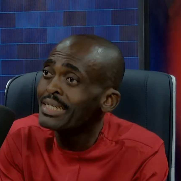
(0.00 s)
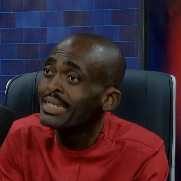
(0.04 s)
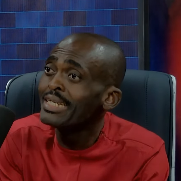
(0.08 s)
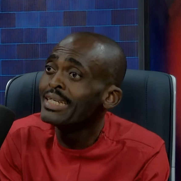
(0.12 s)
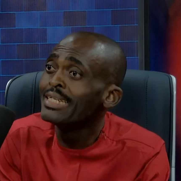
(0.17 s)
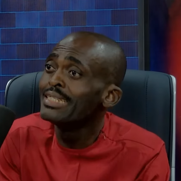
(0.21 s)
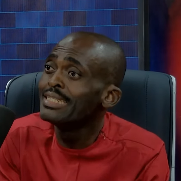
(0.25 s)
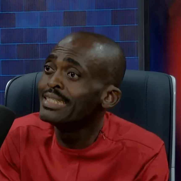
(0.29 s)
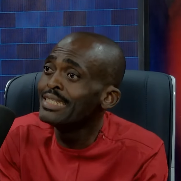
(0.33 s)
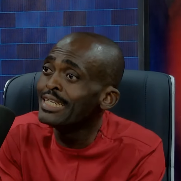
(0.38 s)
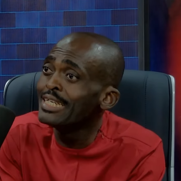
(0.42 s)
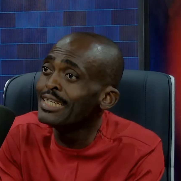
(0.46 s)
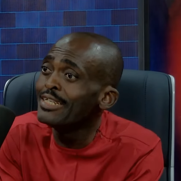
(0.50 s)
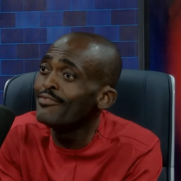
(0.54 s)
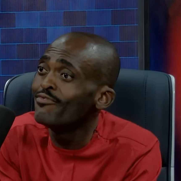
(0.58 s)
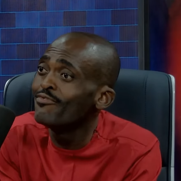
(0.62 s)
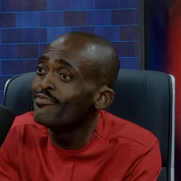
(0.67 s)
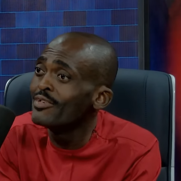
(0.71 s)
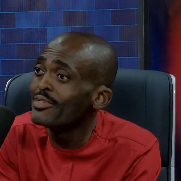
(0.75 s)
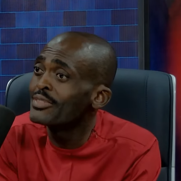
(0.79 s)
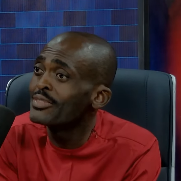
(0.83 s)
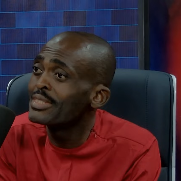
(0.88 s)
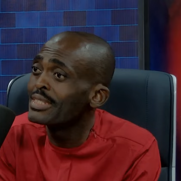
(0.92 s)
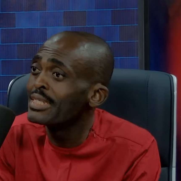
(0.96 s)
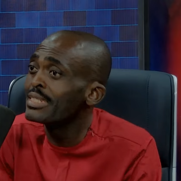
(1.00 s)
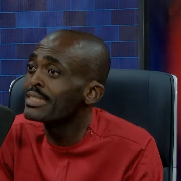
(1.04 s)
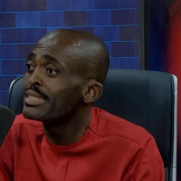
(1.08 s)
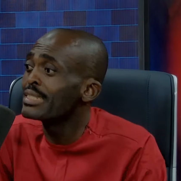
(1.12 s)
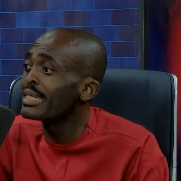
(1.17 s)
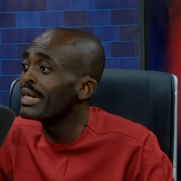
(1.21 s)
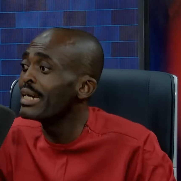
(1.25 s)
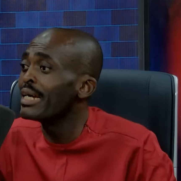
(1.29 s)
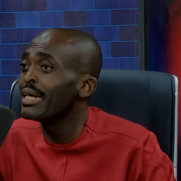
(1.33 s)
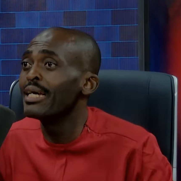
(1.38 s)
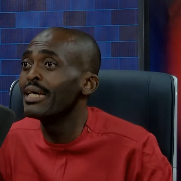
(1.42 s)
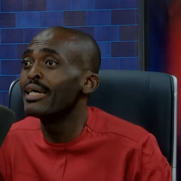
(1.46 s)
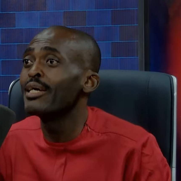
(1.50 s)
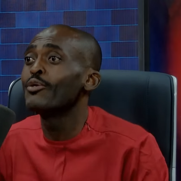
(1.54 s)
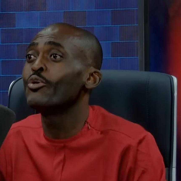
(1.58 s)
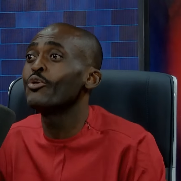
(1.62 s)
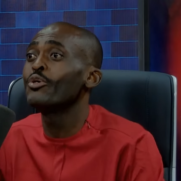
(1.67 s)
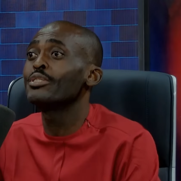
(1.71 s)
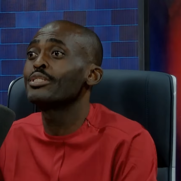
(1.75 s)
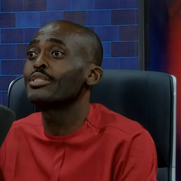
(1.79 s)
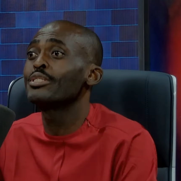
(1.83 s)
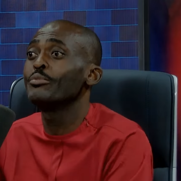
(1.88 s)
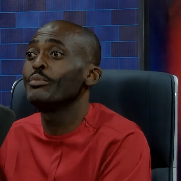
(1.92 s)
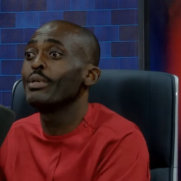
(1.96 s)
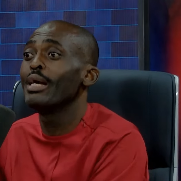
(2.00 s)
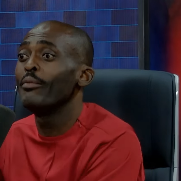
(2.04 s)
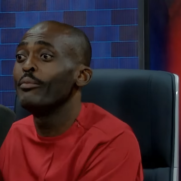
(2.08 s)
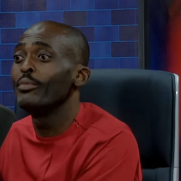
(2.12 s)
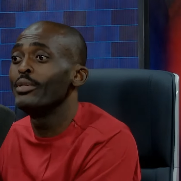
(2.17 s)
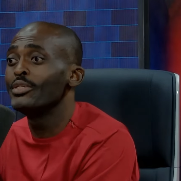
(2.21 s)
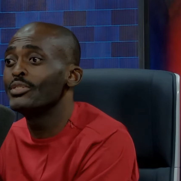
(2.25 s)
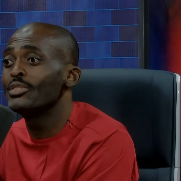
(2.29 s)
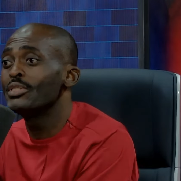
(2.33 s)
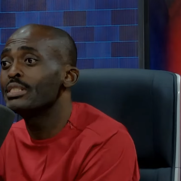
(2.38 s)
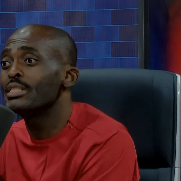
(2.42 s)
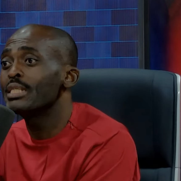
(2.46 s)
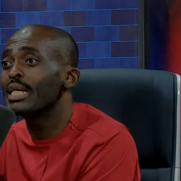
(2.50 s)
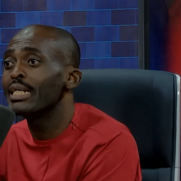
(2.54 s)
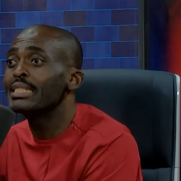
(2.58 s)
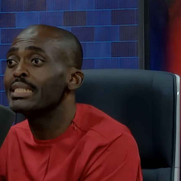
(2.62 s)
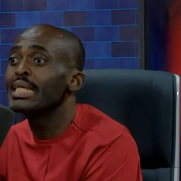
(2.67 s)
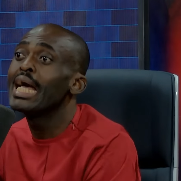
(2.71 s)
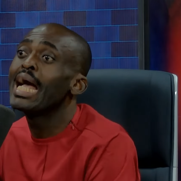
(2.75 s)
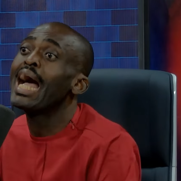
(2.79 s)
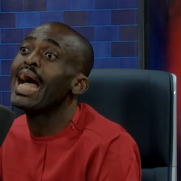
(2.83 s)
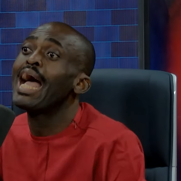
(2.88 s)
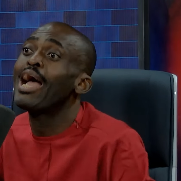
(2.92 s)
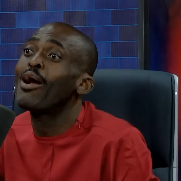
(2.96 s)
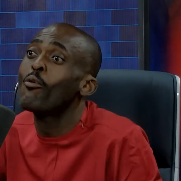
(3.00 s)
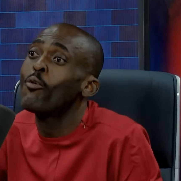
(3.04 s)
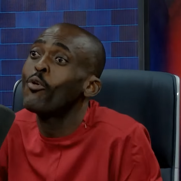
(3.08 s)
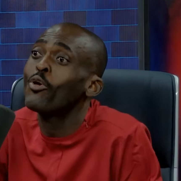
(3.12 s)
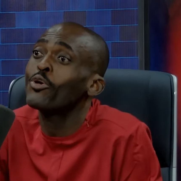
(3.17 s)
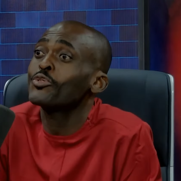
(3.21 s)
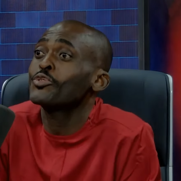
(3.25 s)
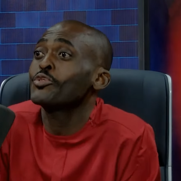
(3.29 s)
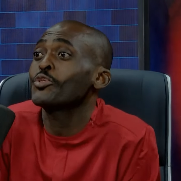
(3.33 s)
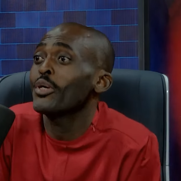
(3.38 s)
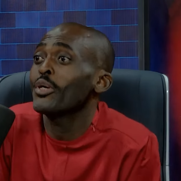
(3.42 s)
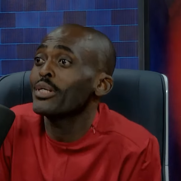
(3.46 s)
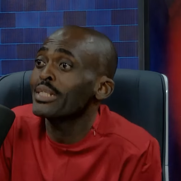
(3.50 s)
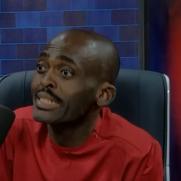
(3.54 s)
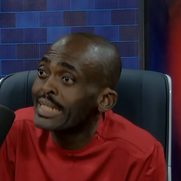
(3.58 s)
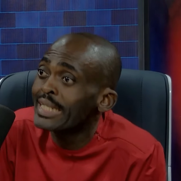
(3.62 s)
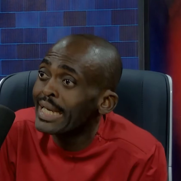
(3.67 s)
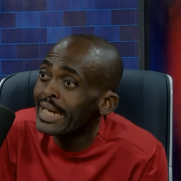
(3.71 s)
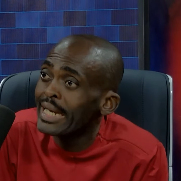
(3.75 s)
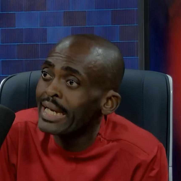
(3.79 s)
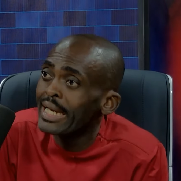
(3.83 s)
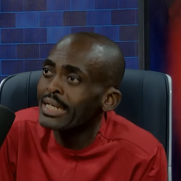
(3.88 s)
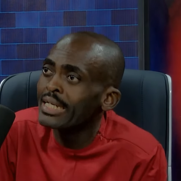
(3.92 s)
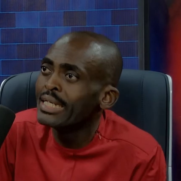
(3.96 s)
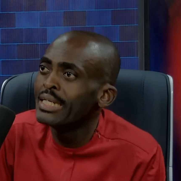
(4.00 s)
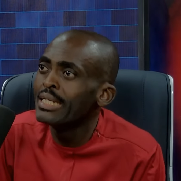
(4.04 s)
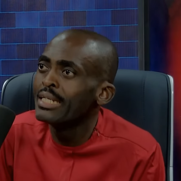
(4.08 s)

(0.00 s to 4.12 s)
did visit Rotimi Amaechi. I was not there.